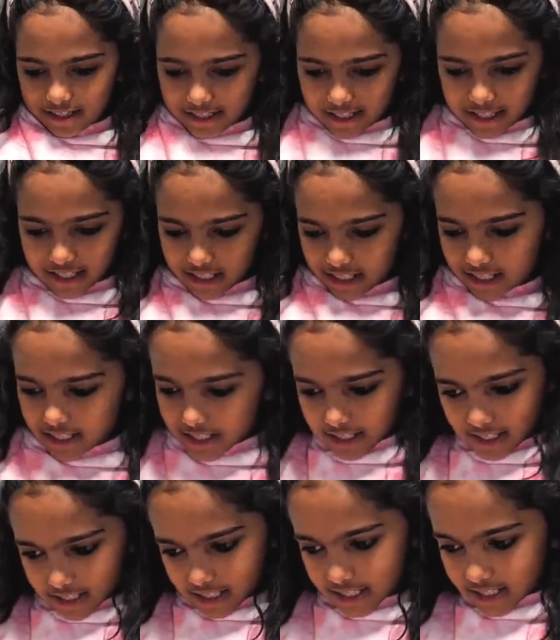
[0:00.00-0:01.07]

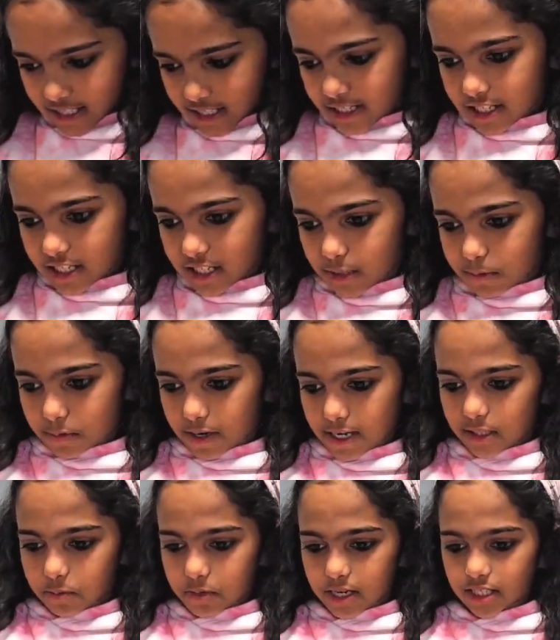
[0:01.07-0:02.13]
Spread,
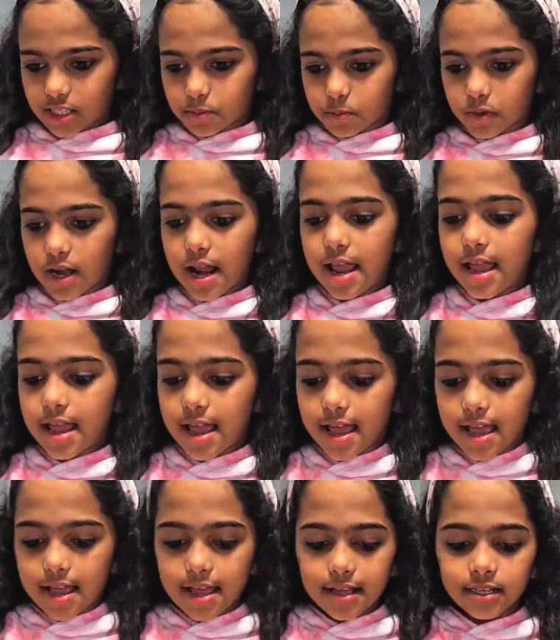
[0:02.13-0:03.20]
spread,
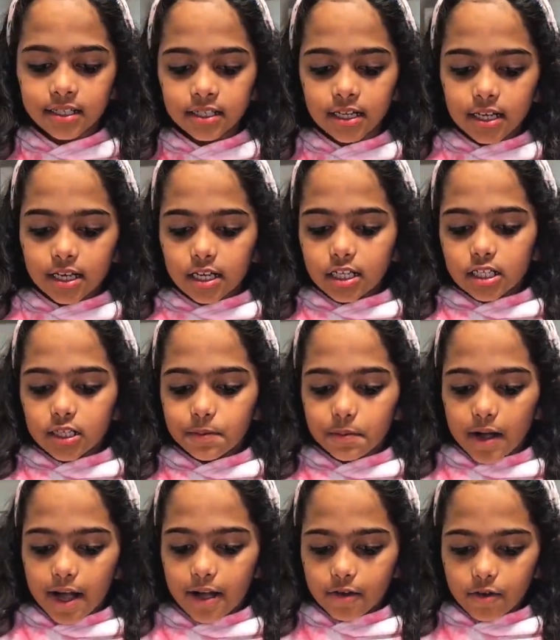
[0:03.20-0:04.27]
spread.
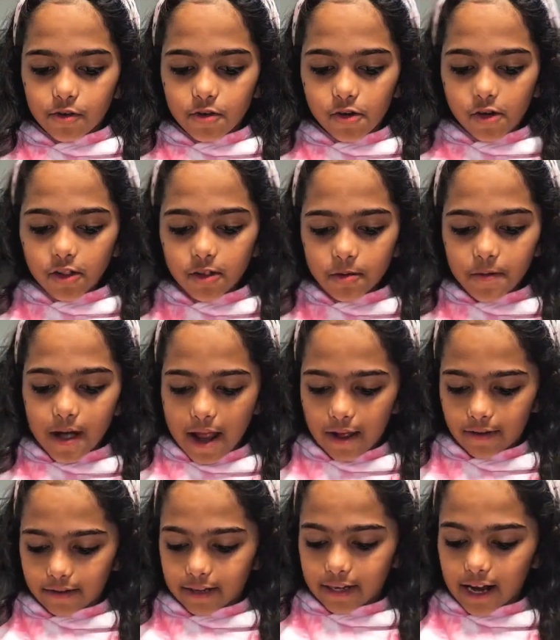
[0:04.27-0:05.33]
Spread all
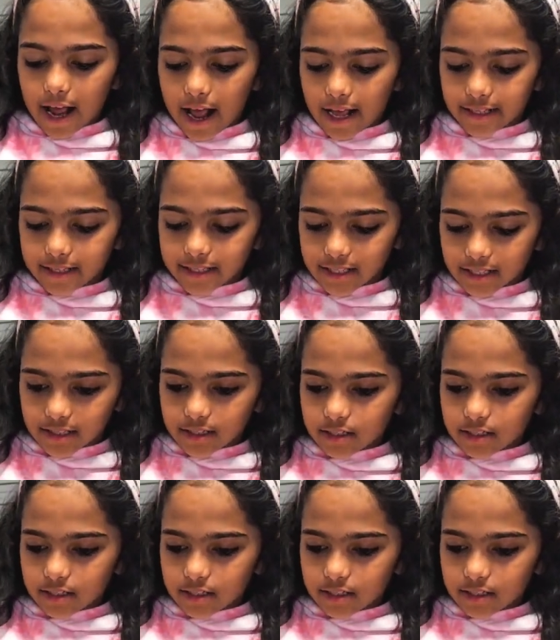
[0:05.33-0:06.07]
around, guys.